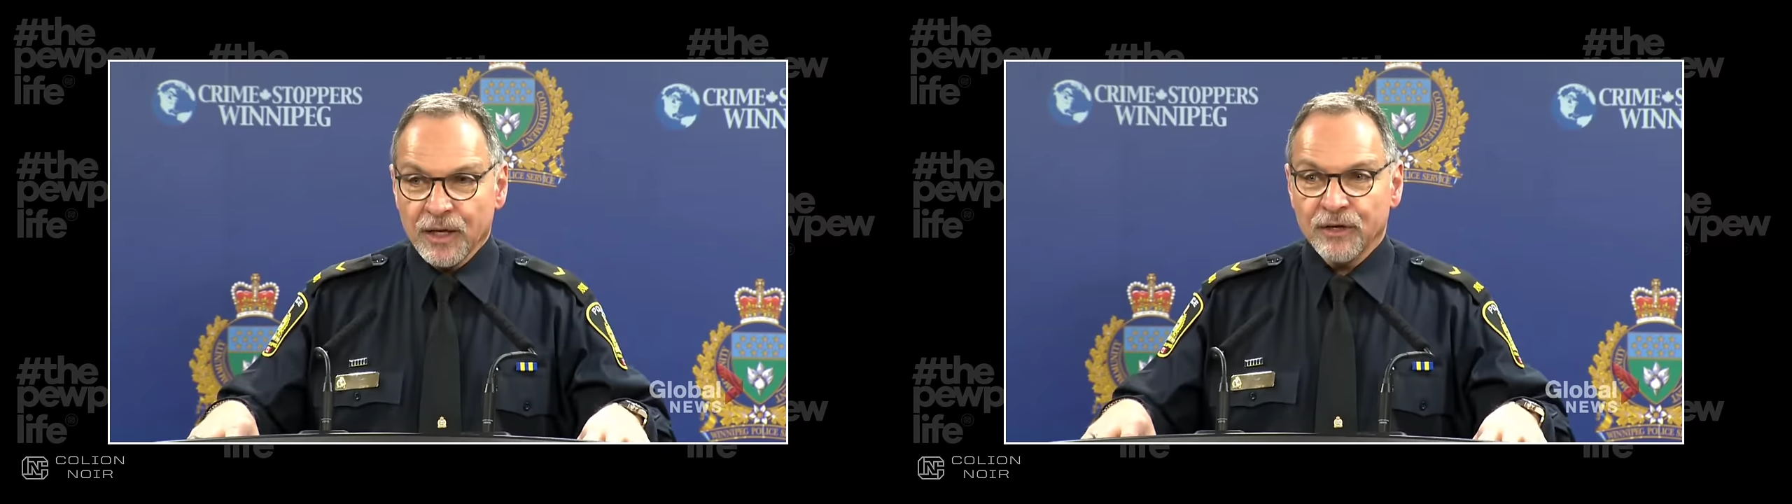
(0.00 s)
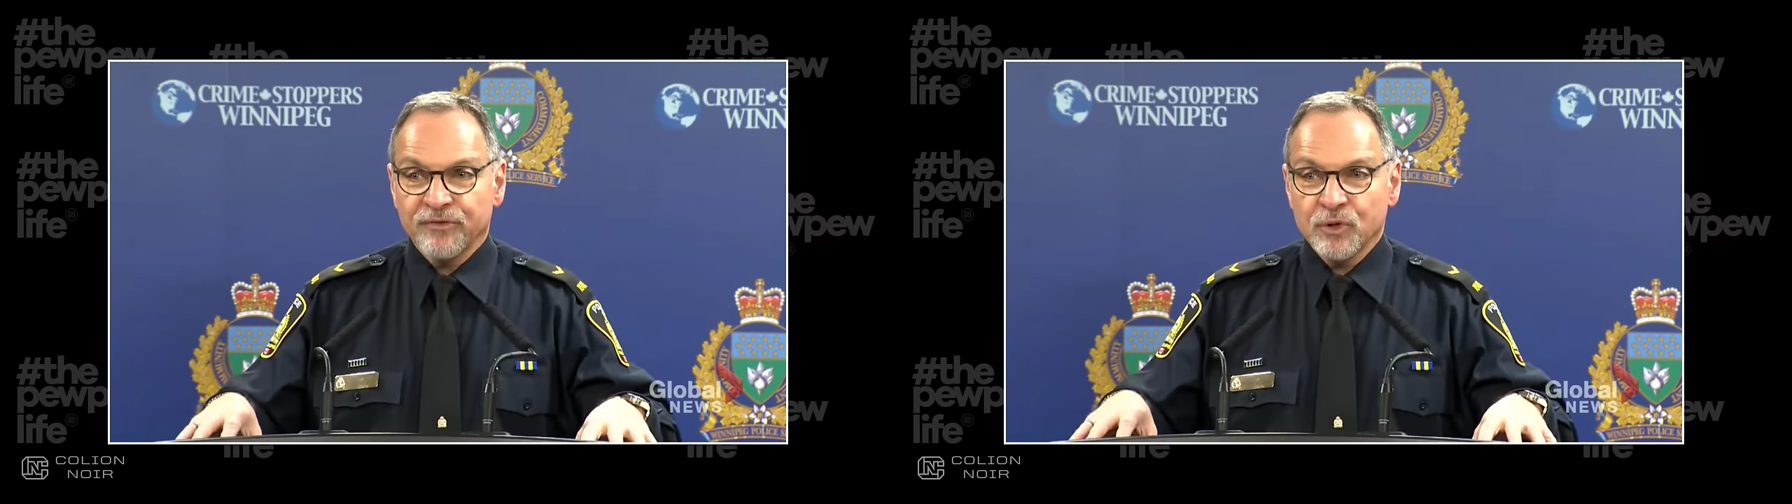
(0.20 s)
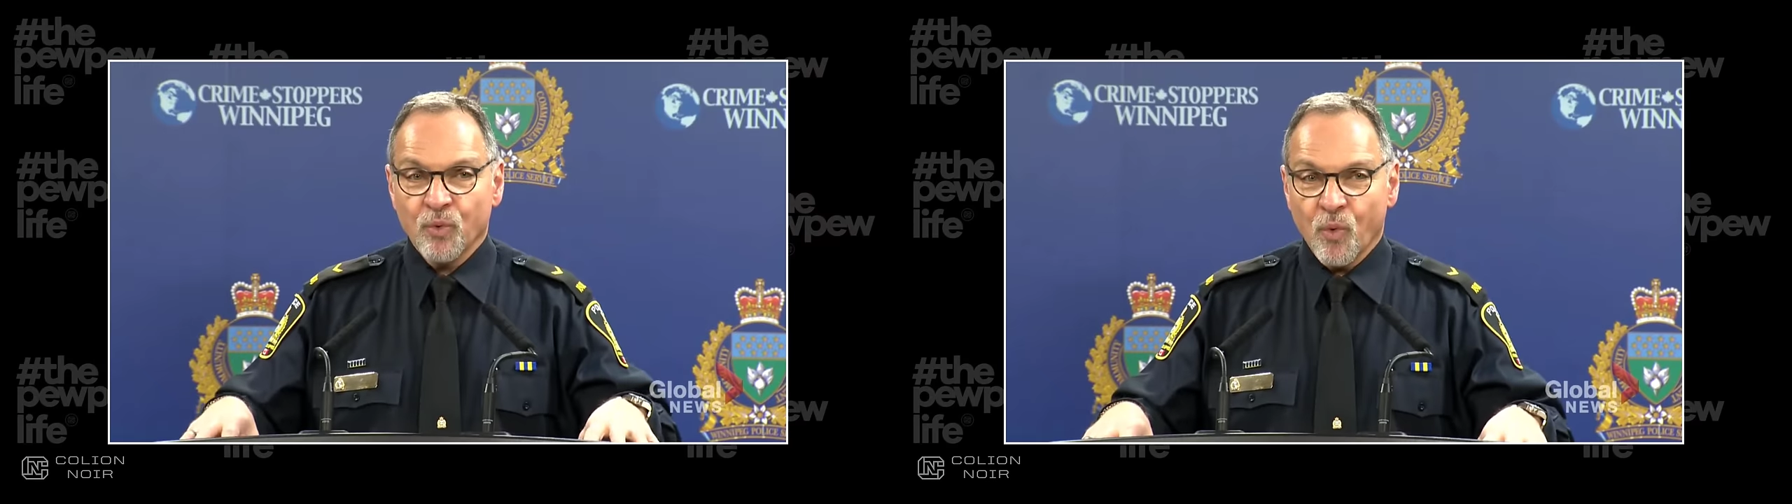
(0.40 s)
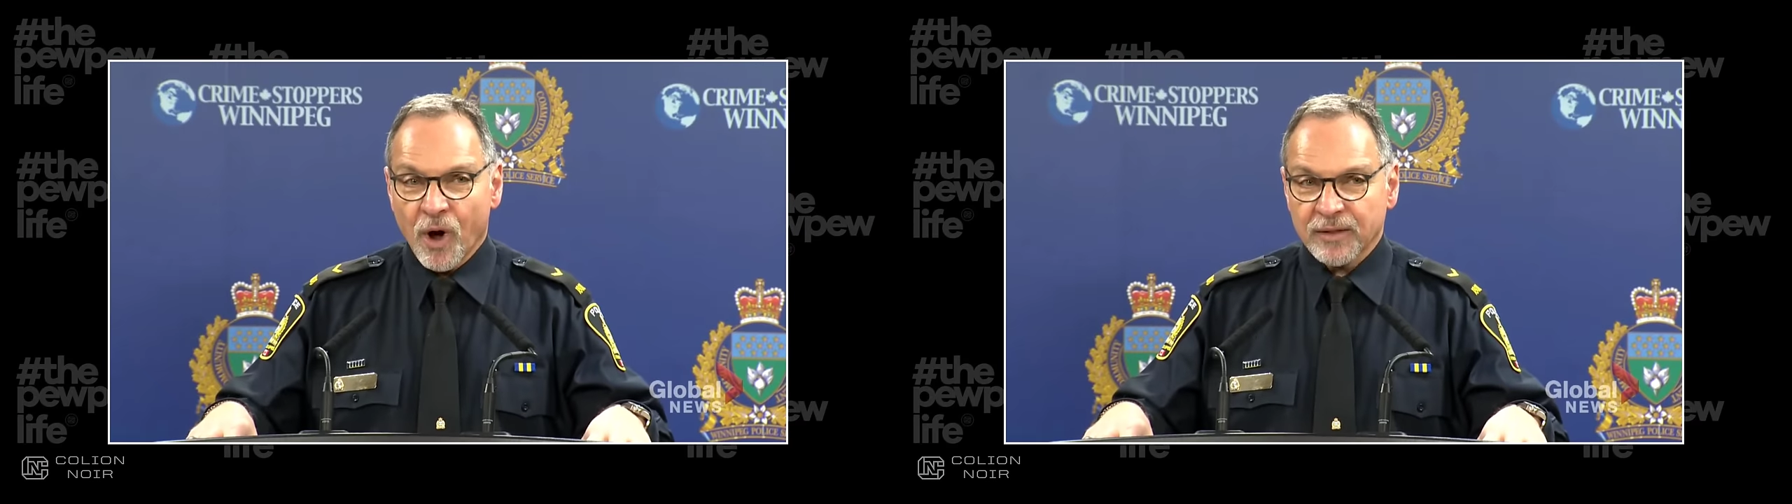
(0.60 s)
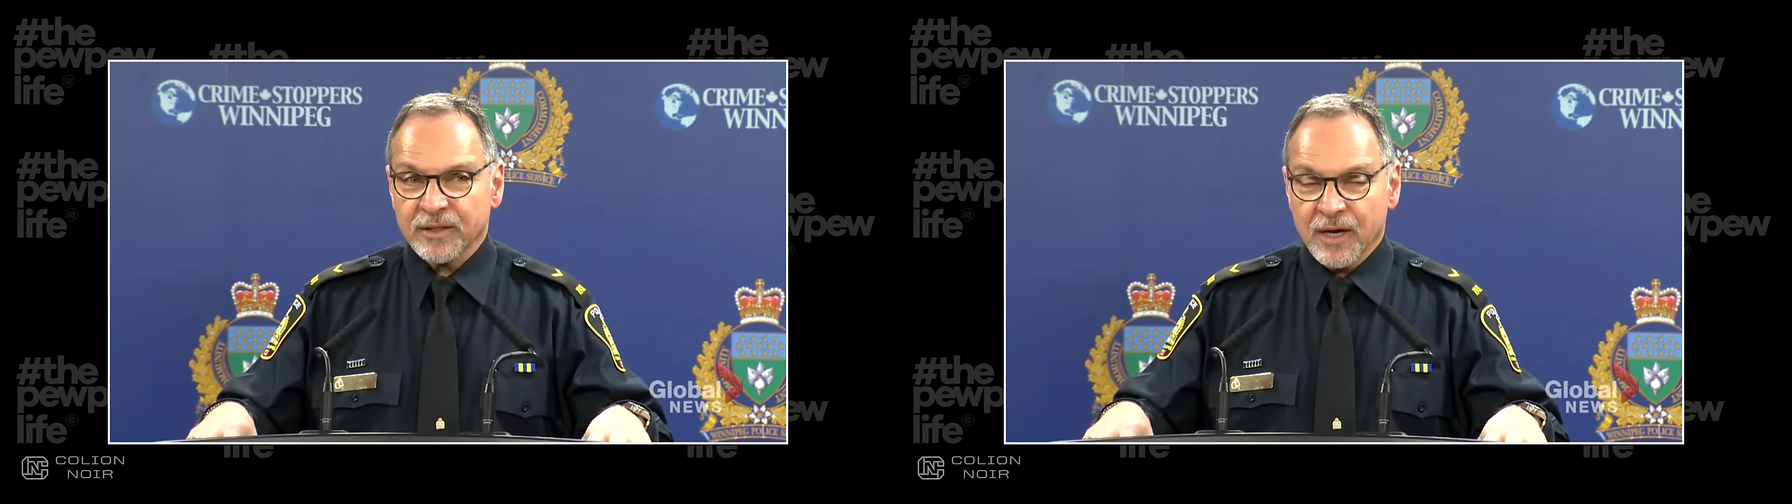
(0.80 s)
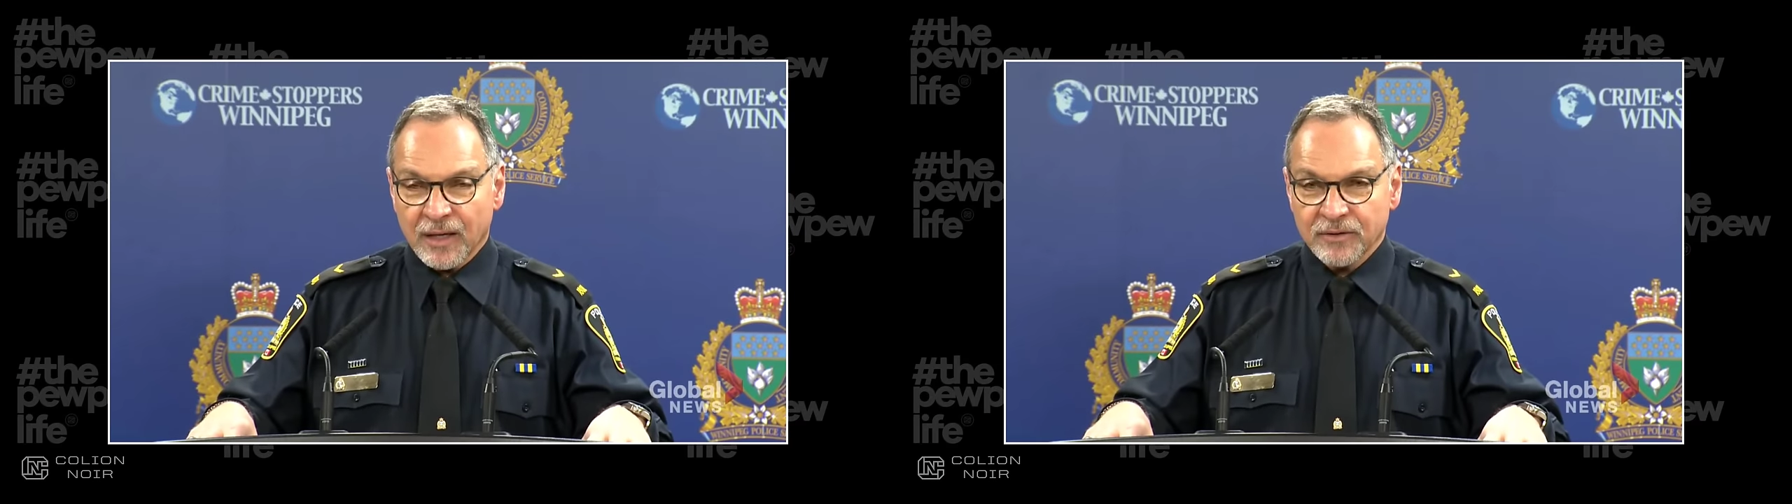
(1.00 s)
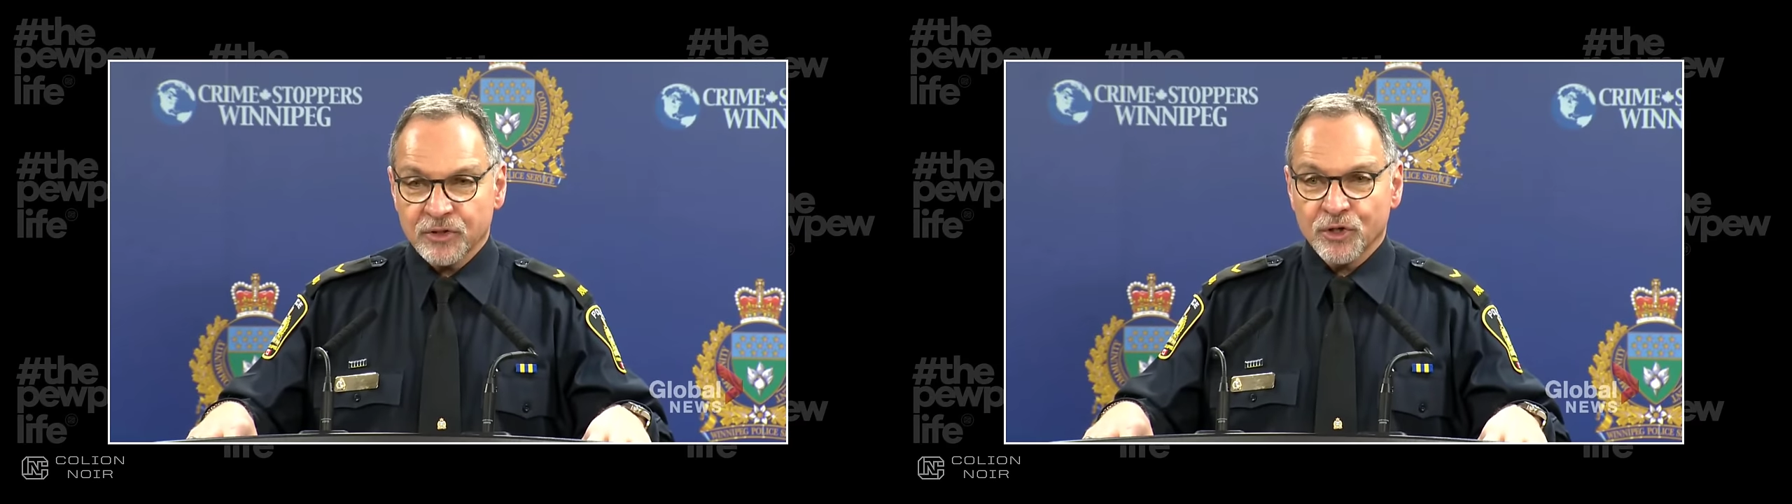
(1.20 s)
If you want guns,